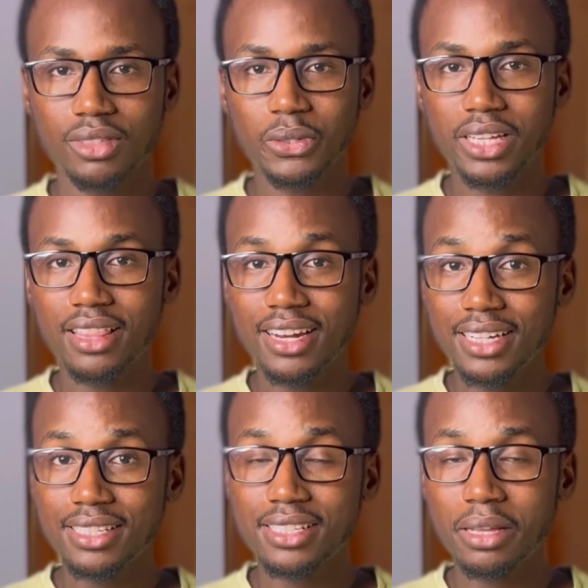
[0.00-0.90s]
Okay, the next
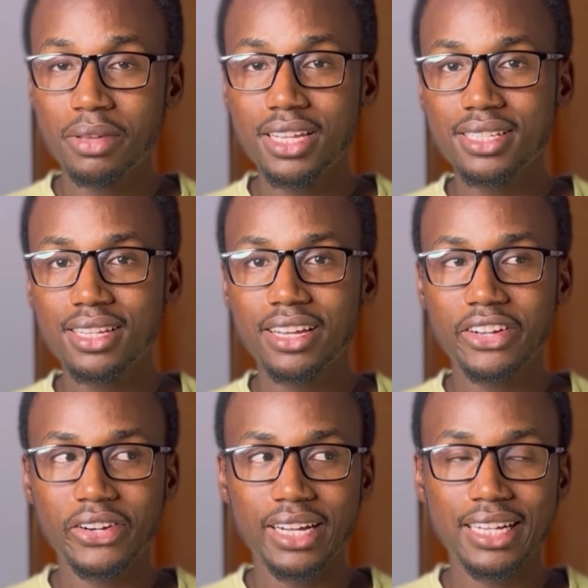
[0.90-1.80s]
step is
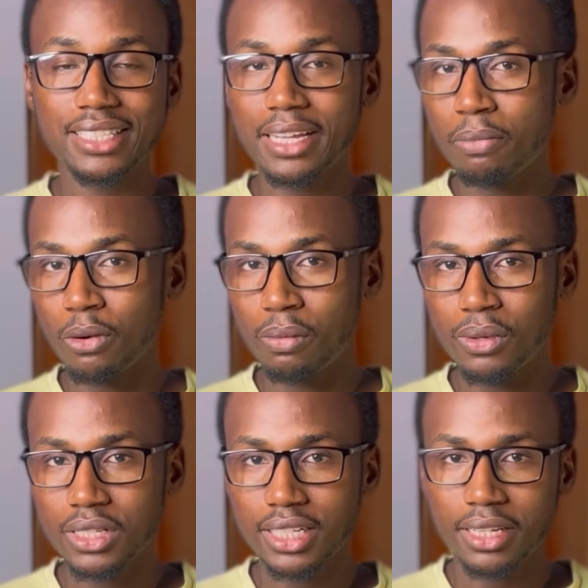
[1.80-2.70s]
create a
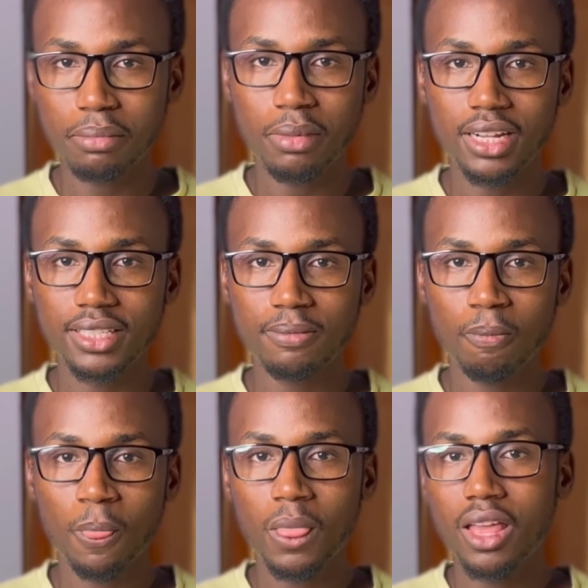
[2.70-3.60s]
proposal template.
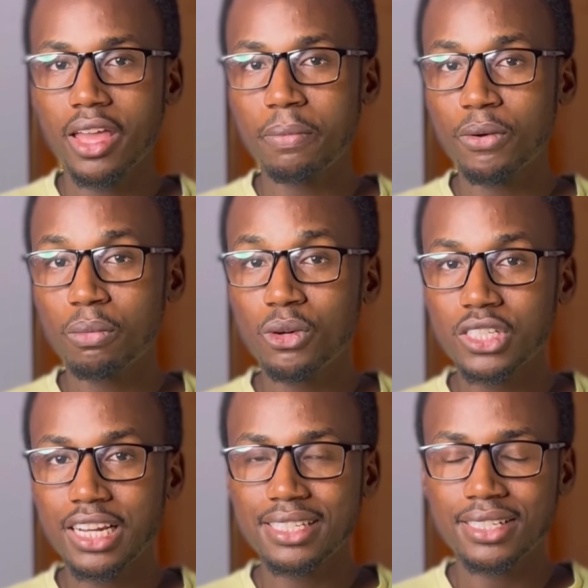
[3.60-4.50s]
A proposal
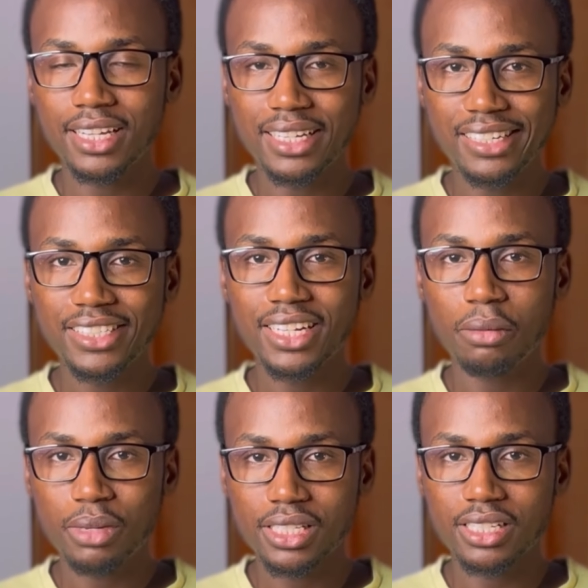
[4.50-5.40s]
is the initial
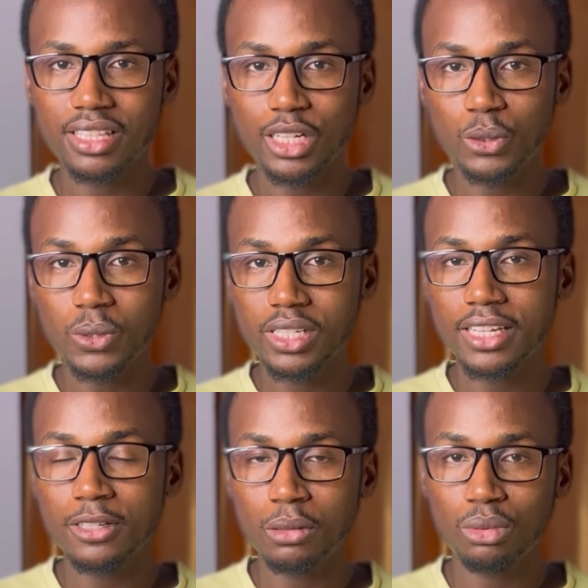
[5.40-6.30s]
message that you
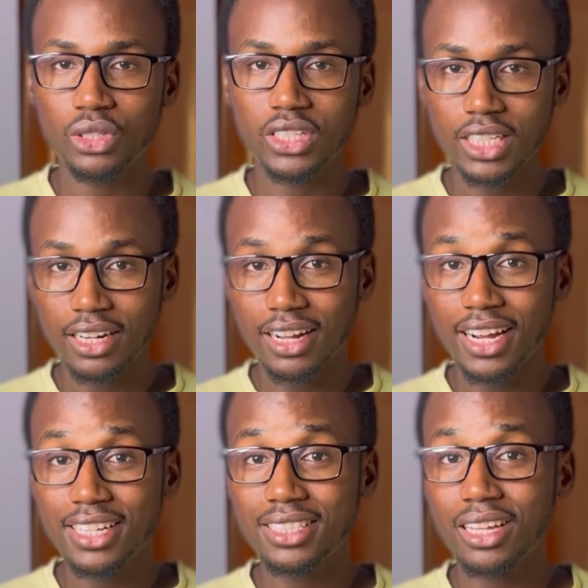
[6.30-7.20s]
send to potential
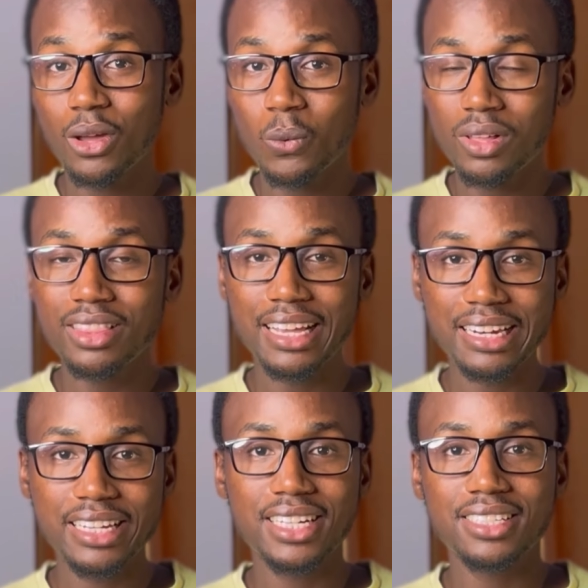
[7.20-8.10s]
client when they
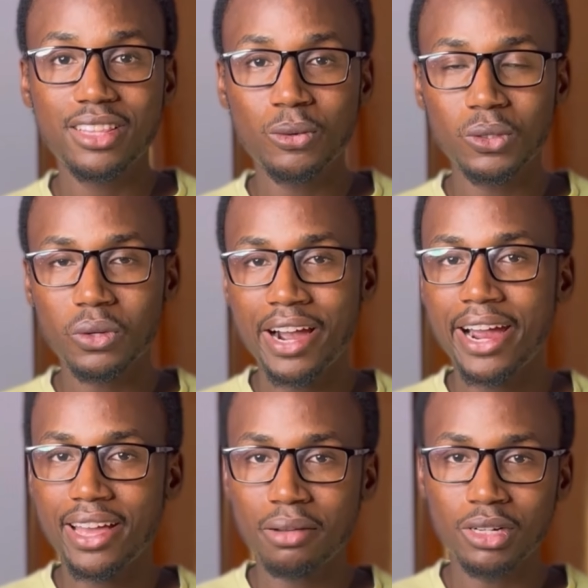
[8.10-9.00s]
indicate they want to hire
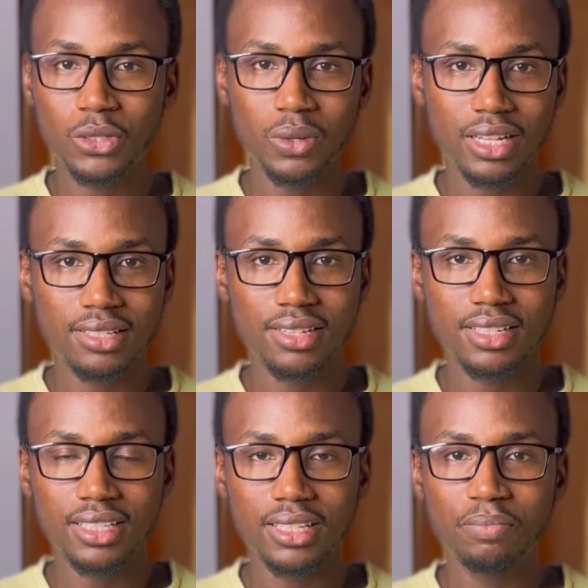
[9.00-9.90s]
a virtual assistant.